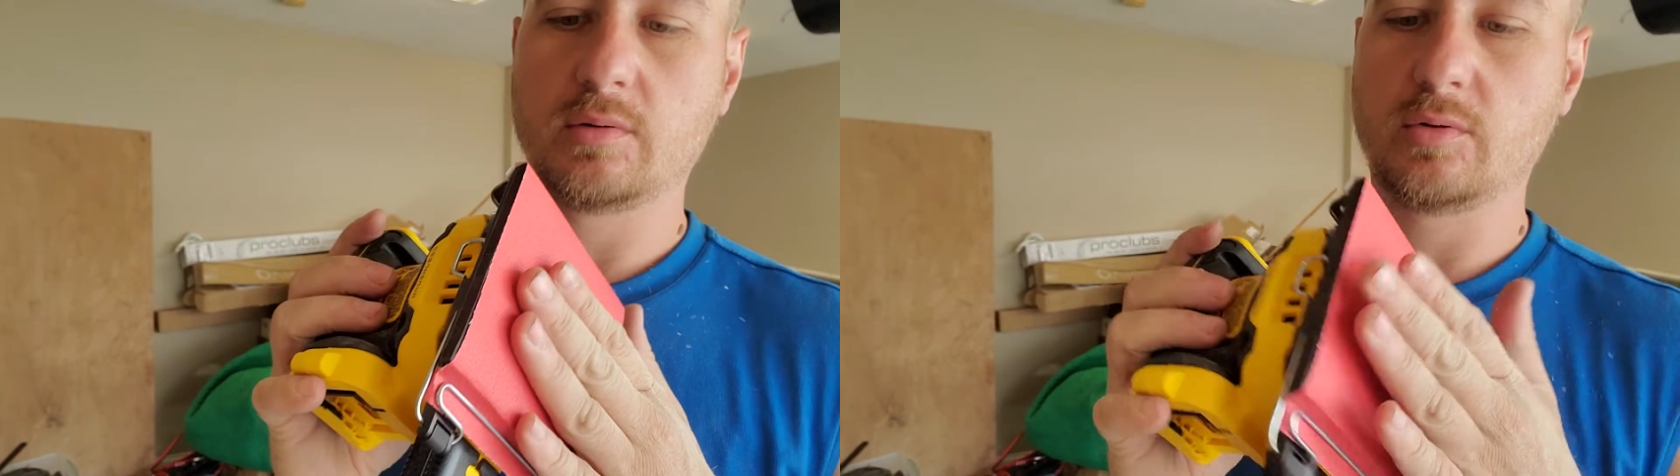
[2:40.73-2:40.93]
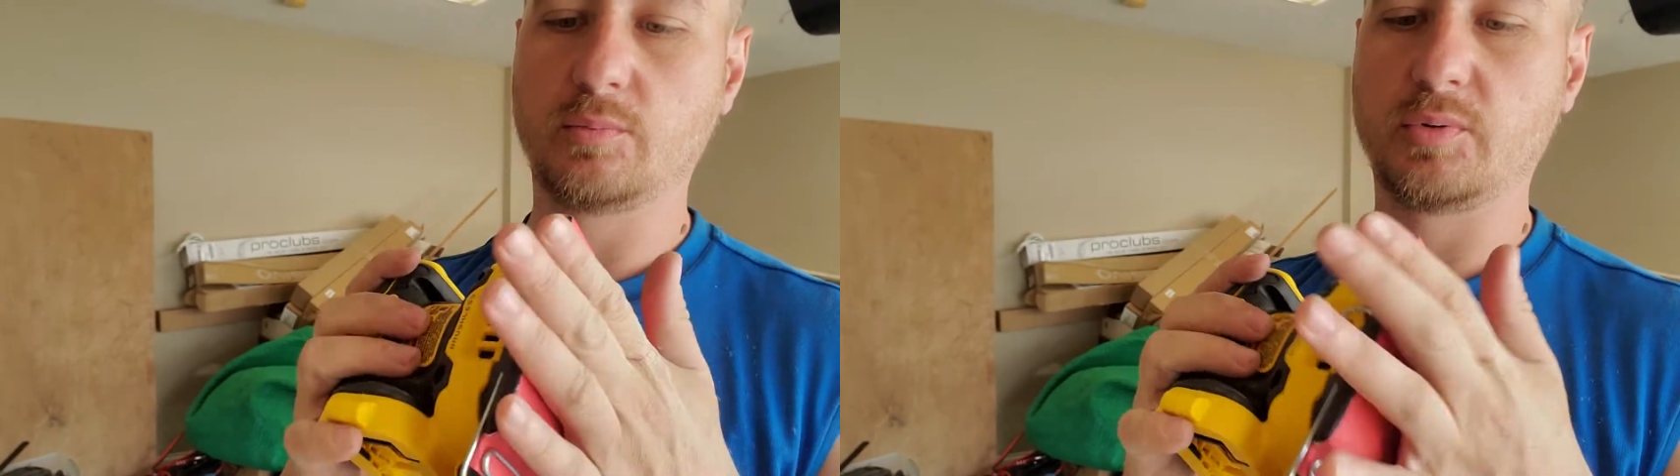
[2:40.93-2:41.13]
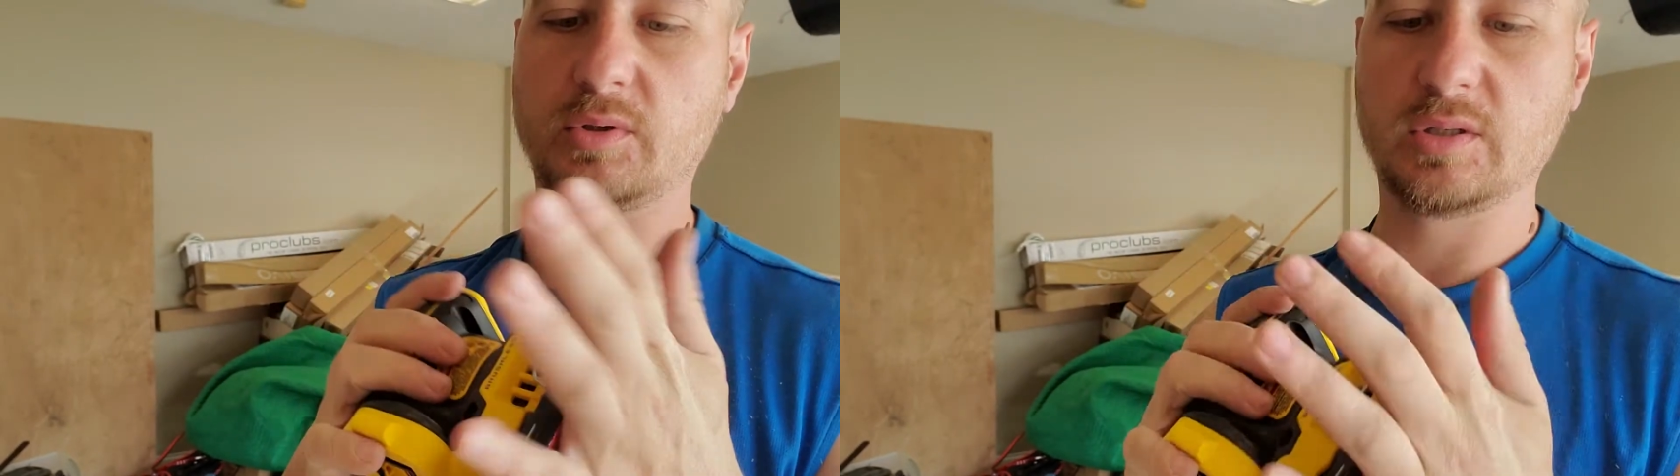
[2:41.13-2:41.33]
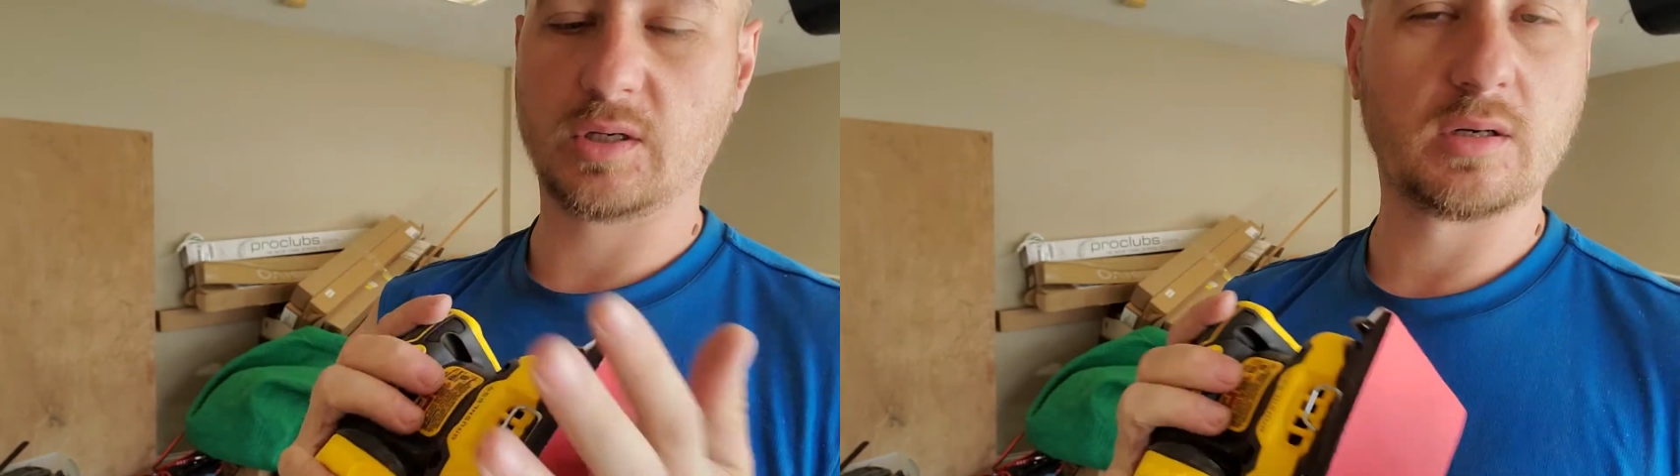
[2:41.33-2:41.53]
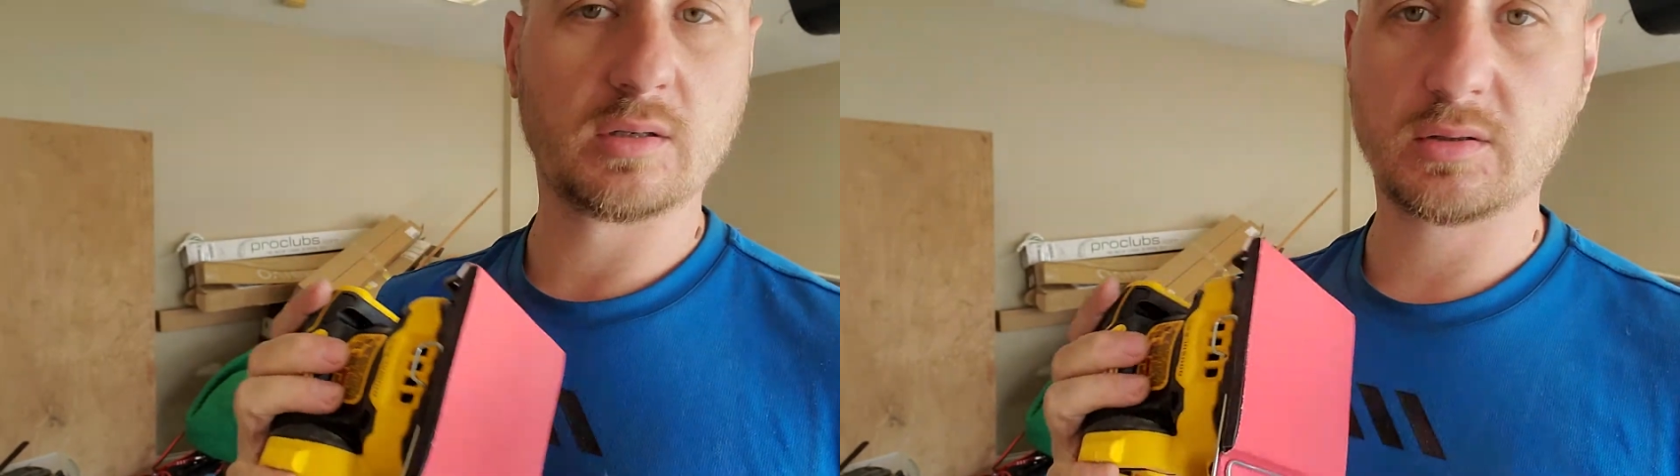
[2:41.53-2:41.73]
to put these
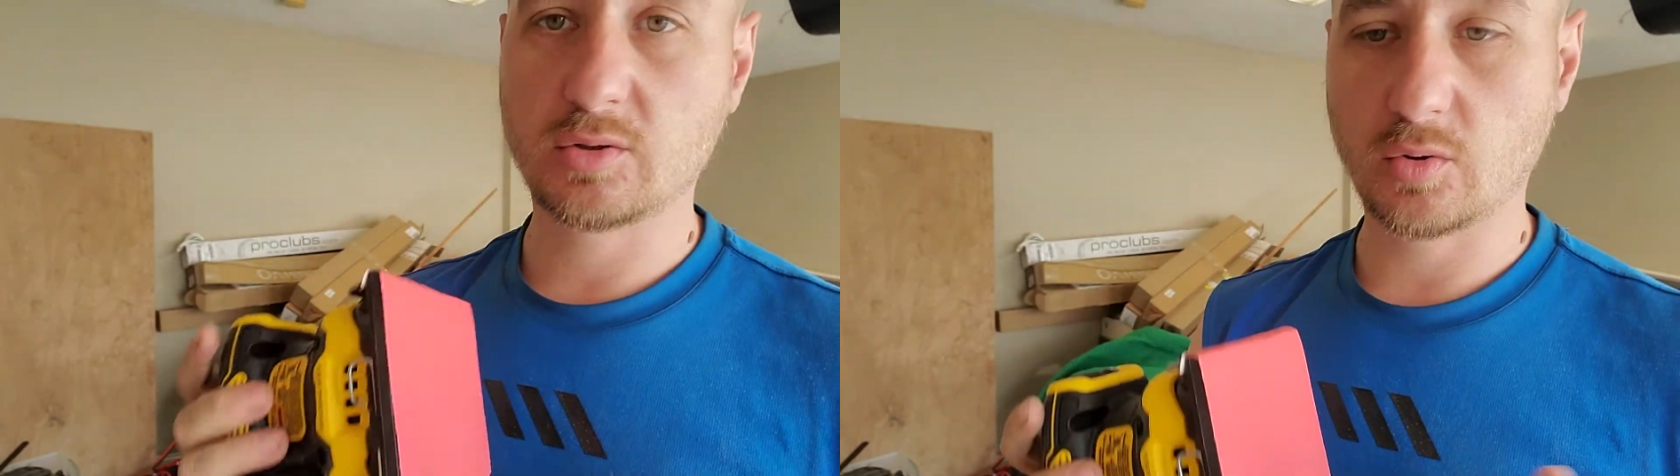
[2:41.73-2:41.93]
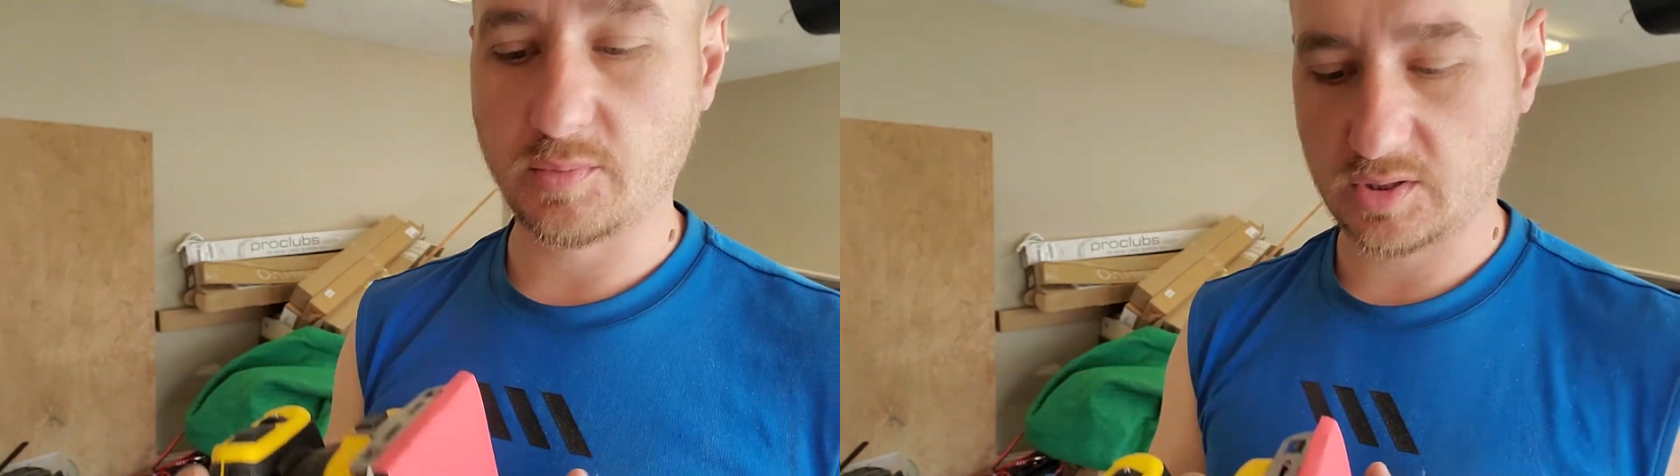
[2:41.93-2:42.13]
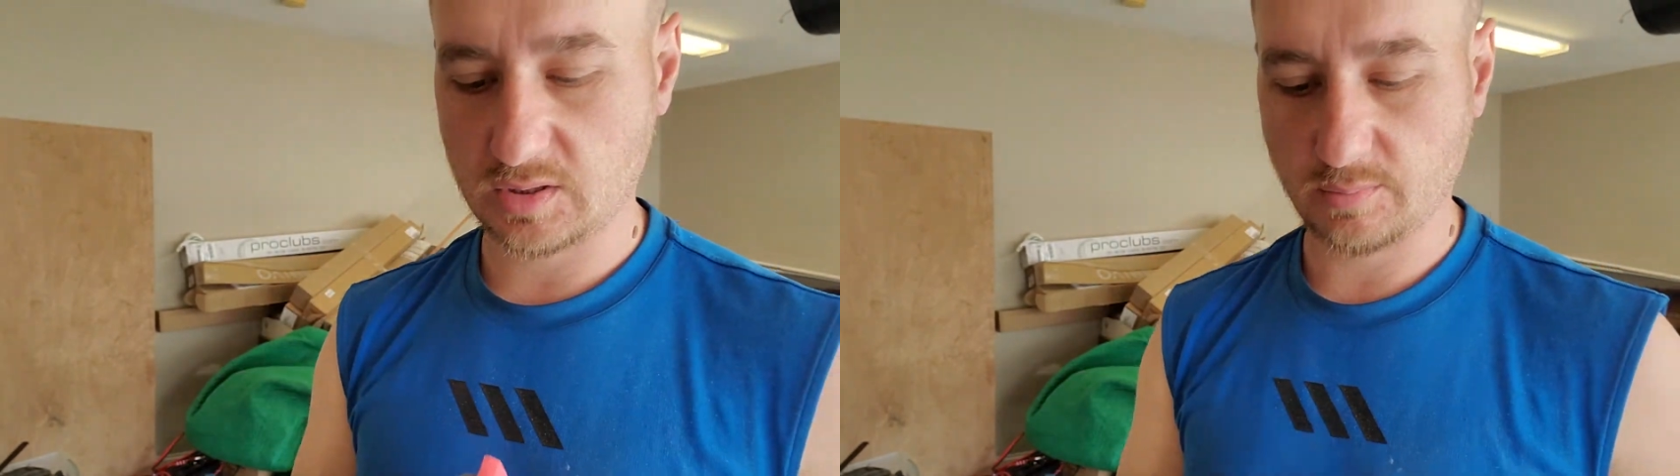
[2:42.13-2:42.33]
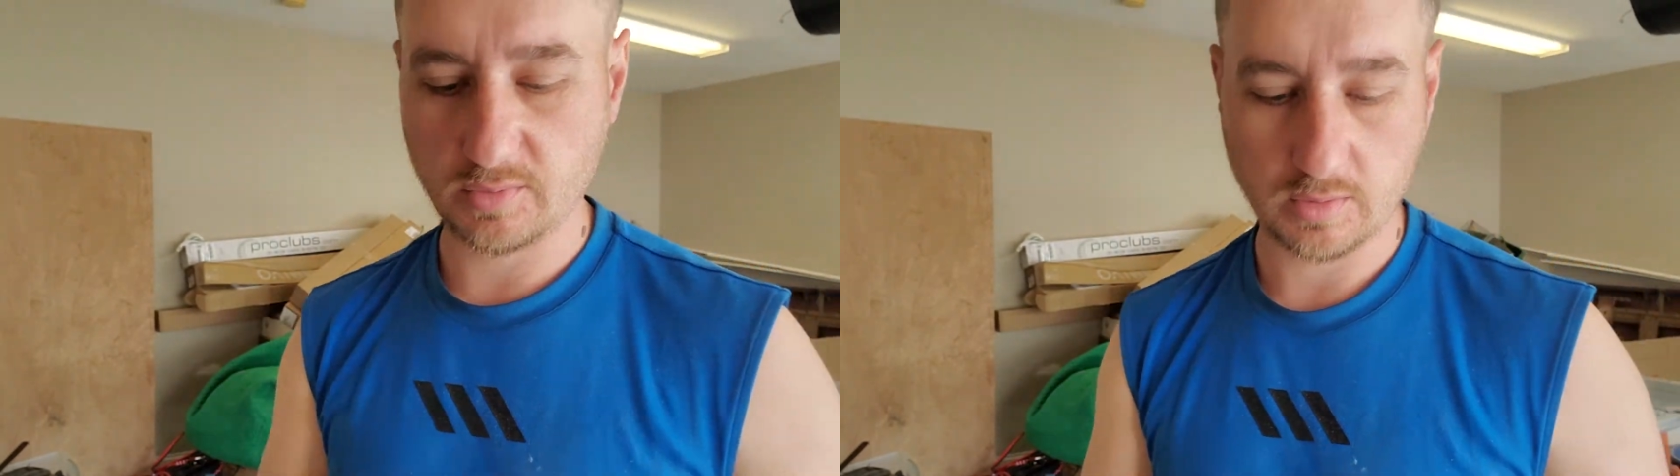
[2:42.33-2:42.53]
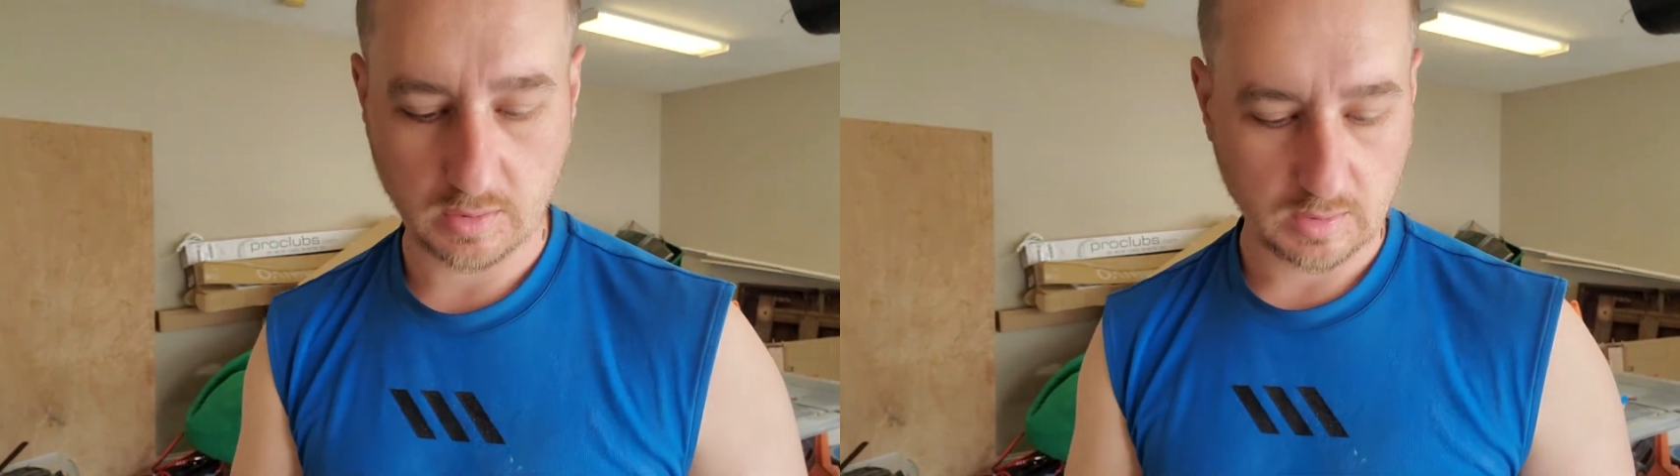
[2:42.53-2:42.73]
on. So much simpler.